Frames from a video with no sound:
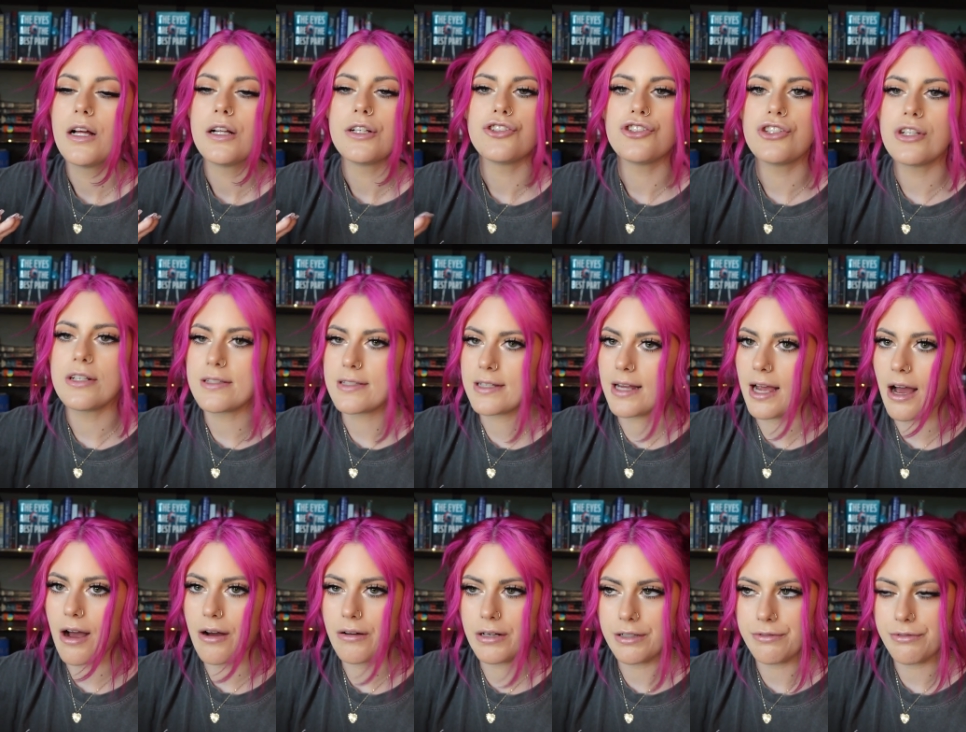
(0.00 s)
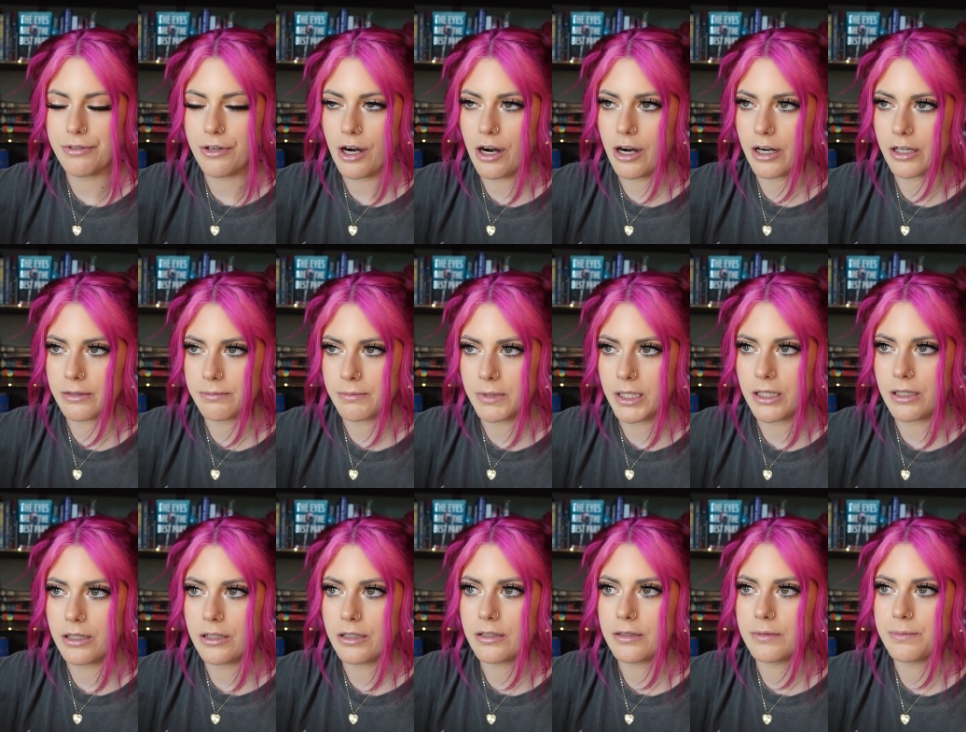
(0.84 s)
just count it for hard
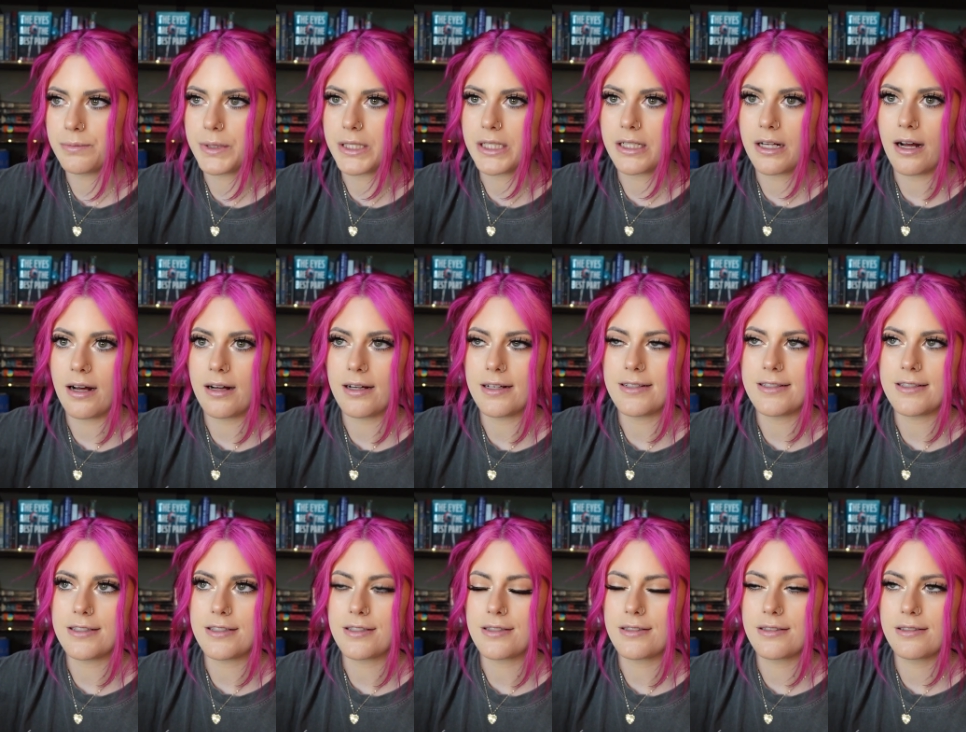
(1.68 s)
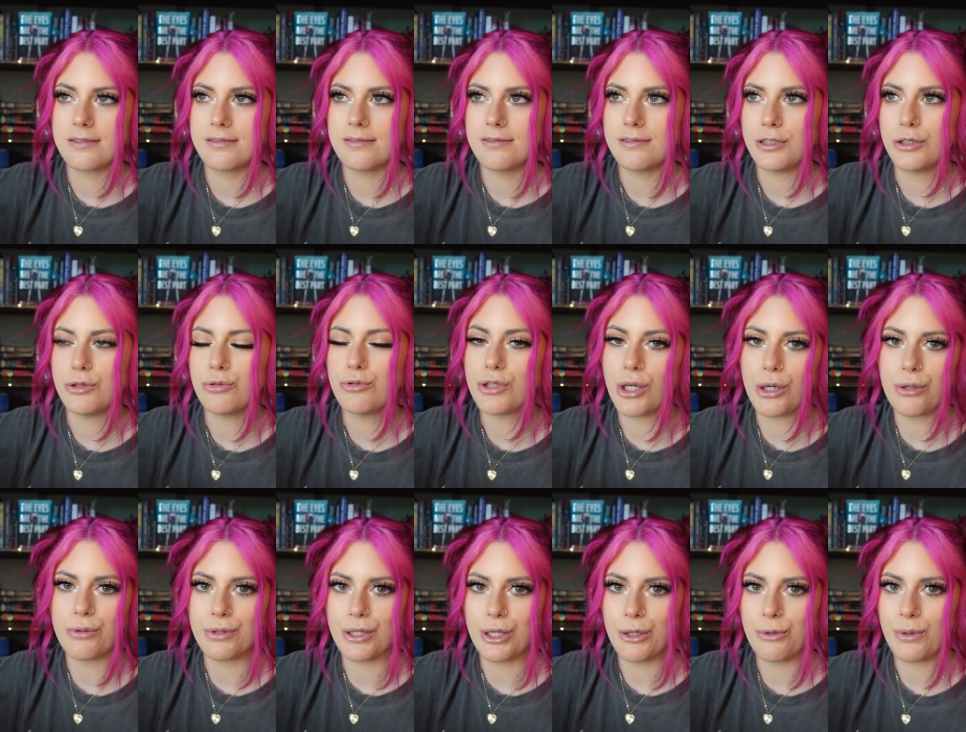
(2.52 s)
mode because you
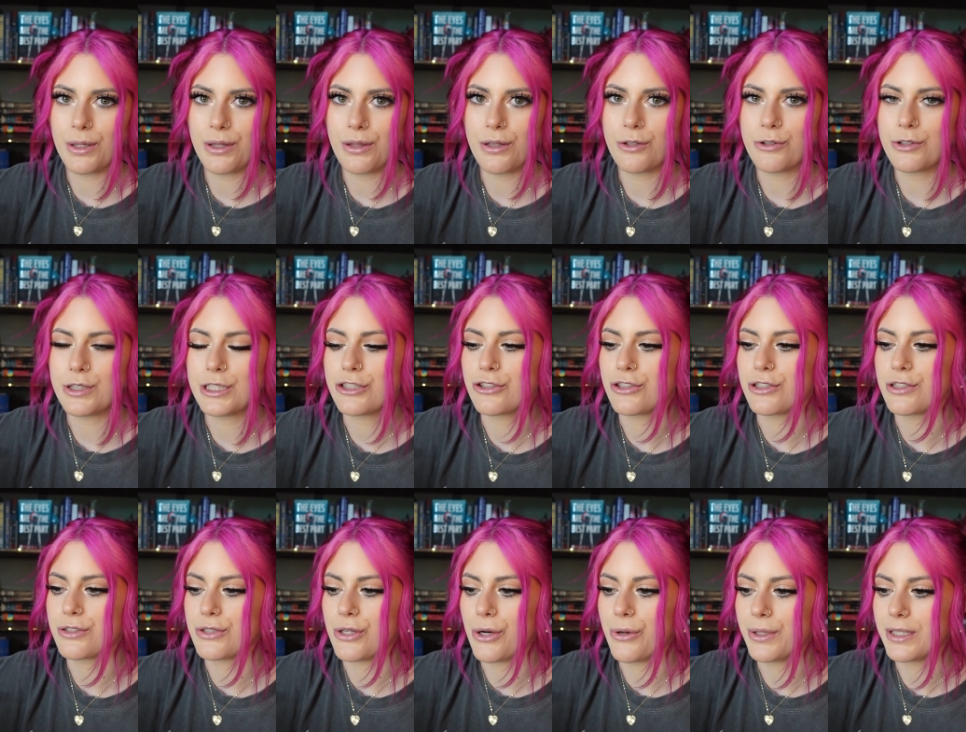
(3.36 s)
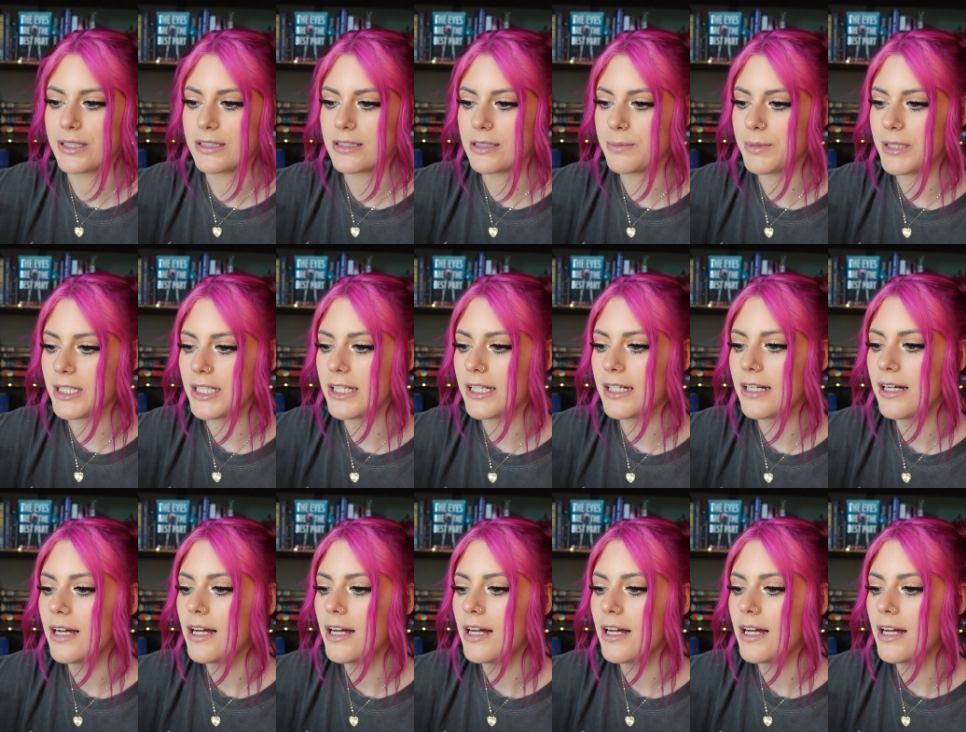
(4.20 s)
don't know what the creature is going to be.